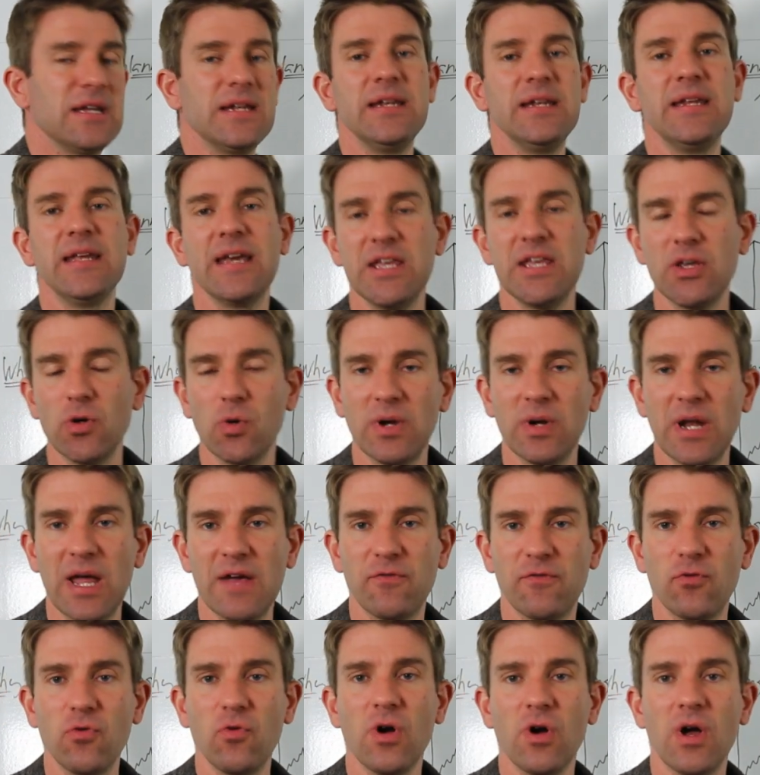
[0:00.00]
near your
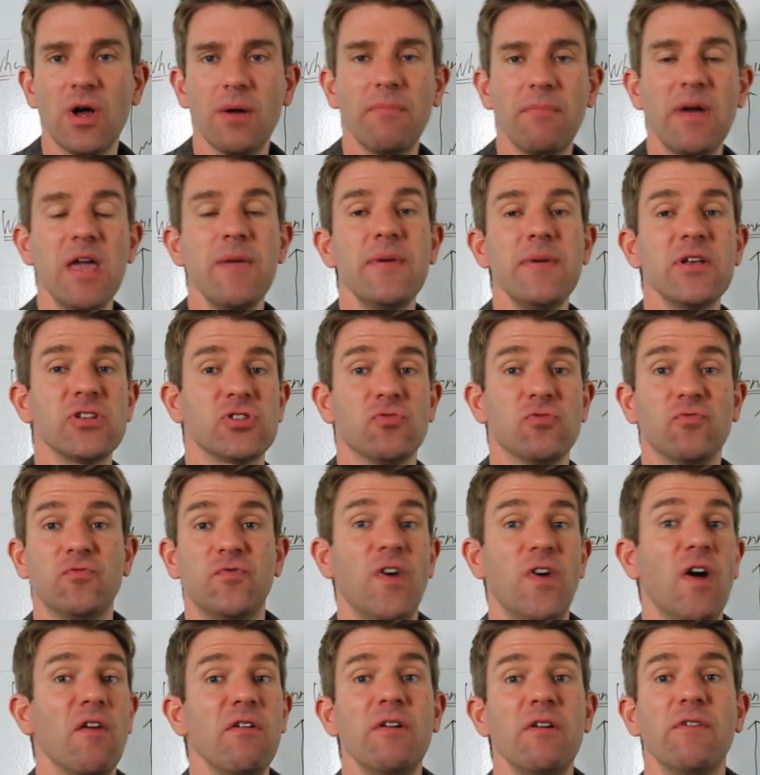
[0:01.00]
level. Maybe it's a
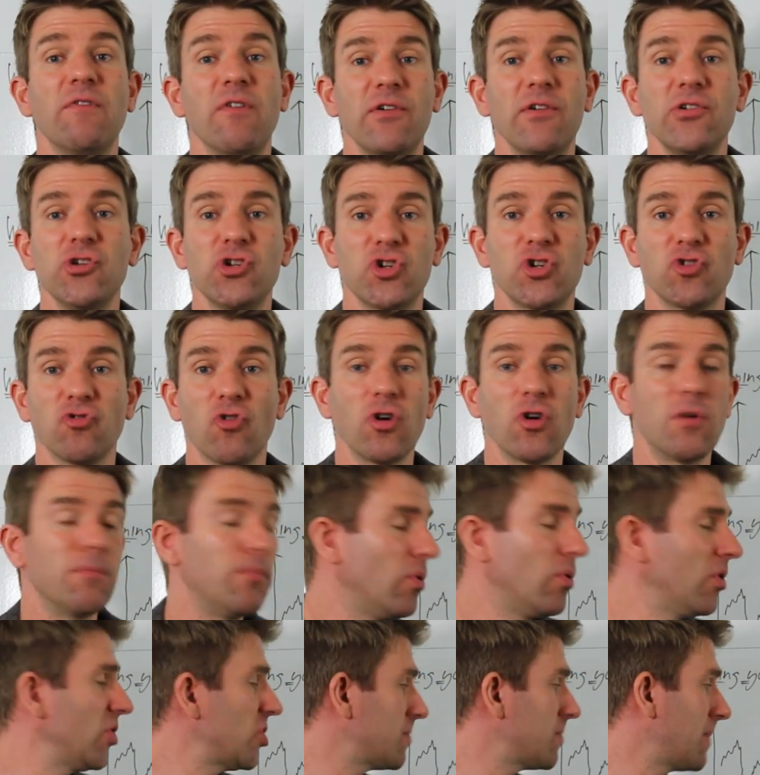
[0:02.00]
very, very strong
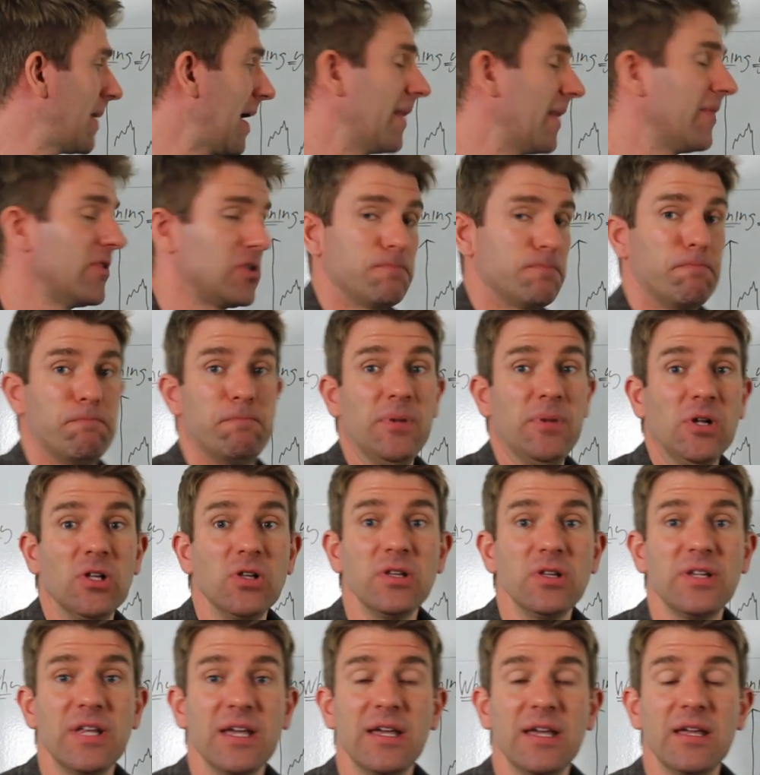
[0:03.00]
bullish pattern that's
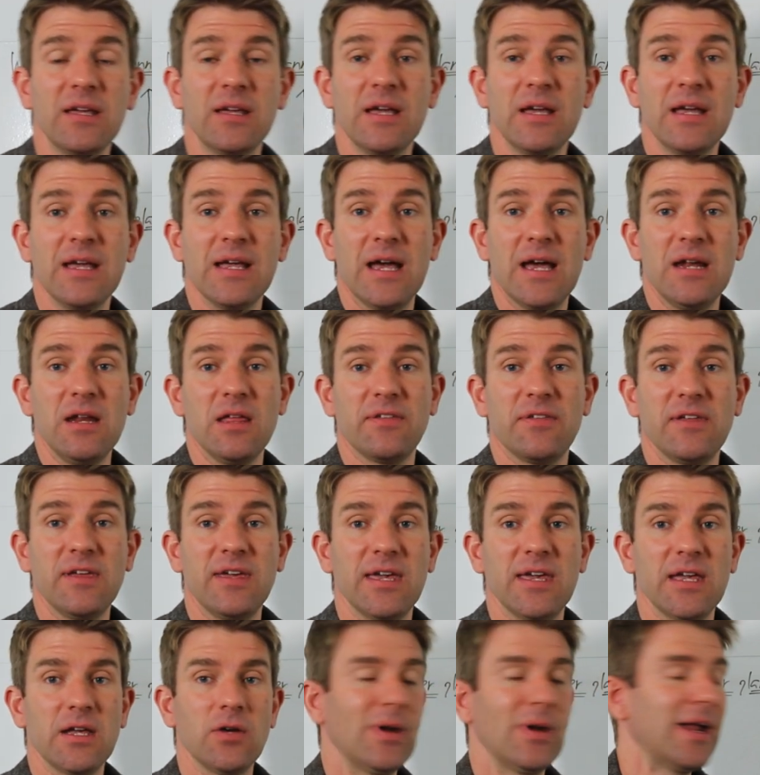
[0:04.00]
building and you're
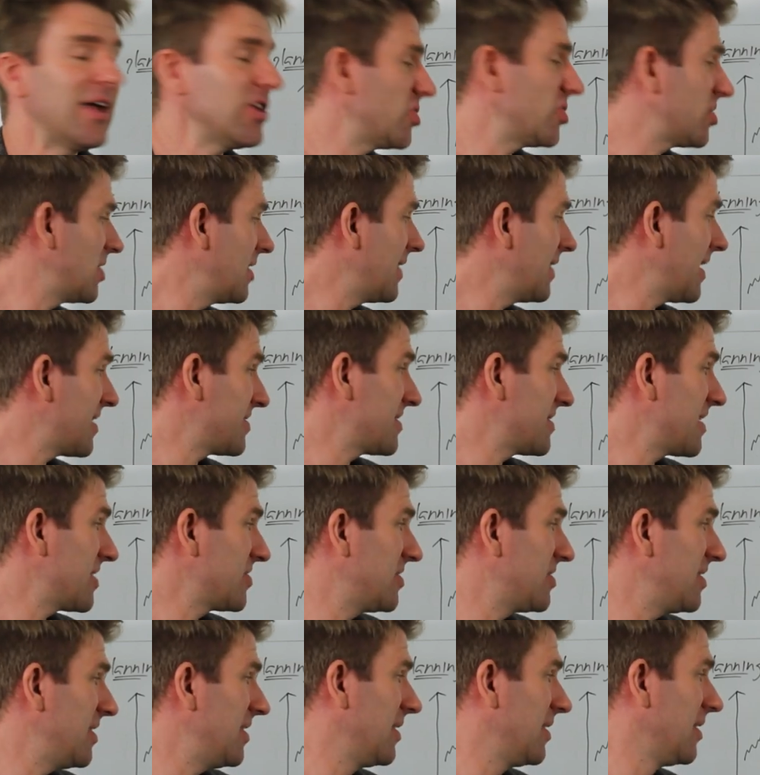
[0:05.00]
thinking, well, actually, that's
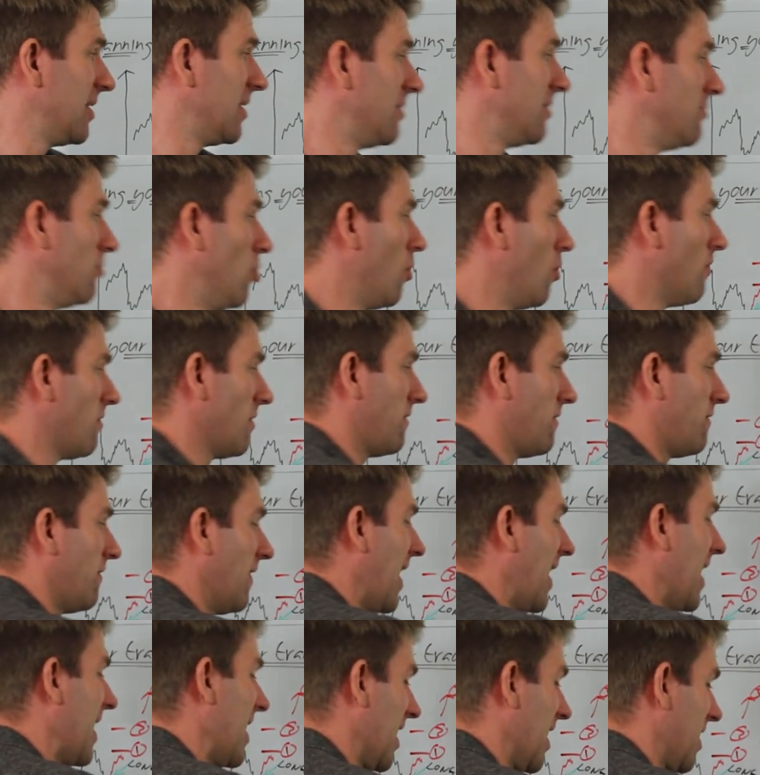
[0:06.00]
actually more of a
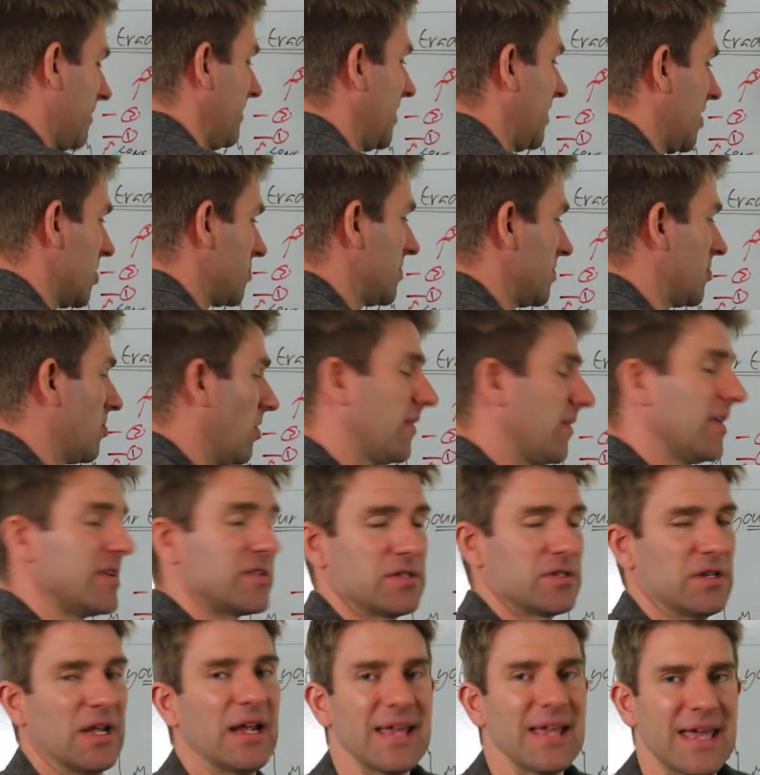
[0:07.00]
flag because we've got
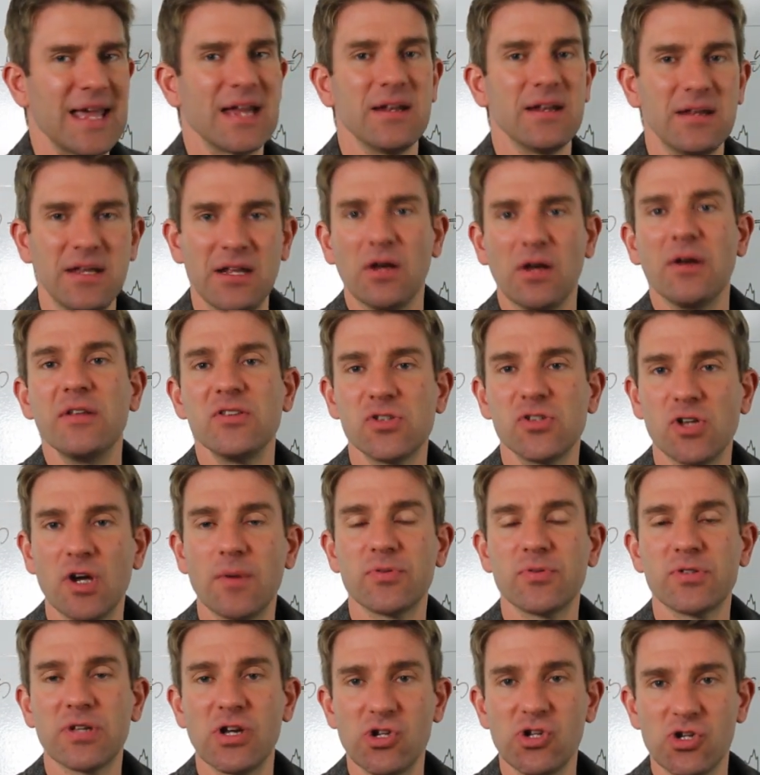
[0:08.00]
this. Again,
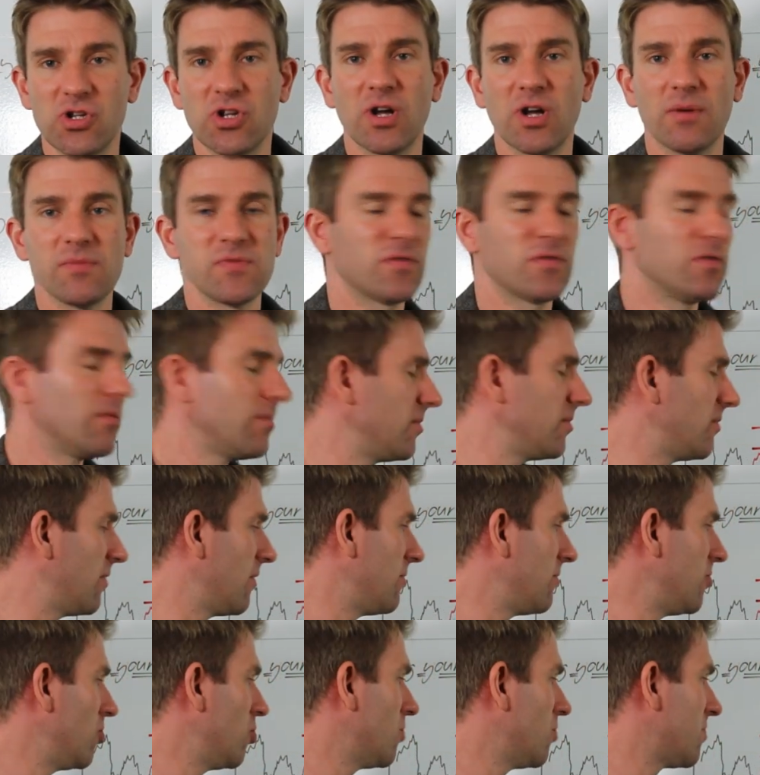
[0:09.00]
interpretation comes from,
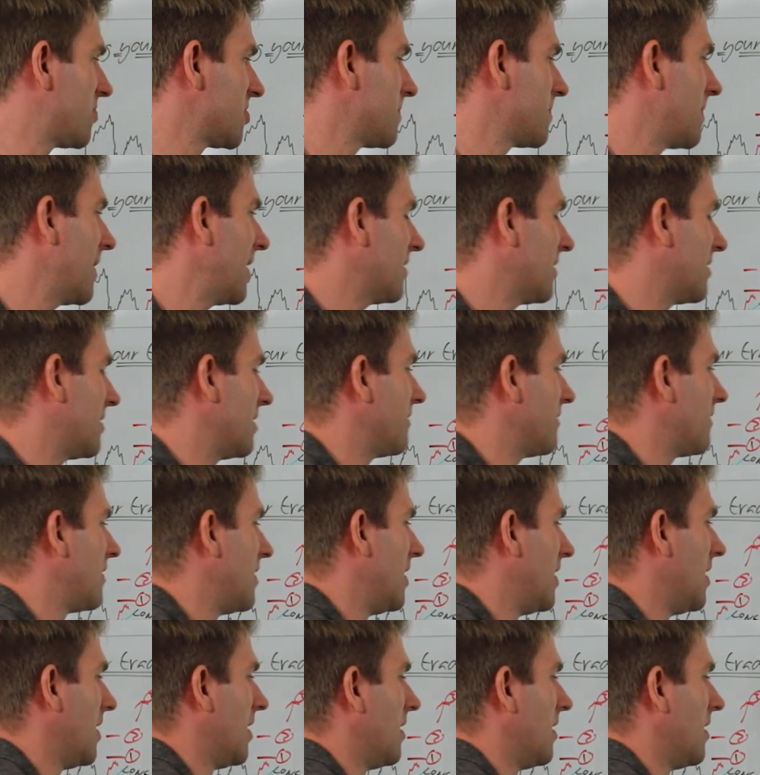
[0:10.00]
from your perspective.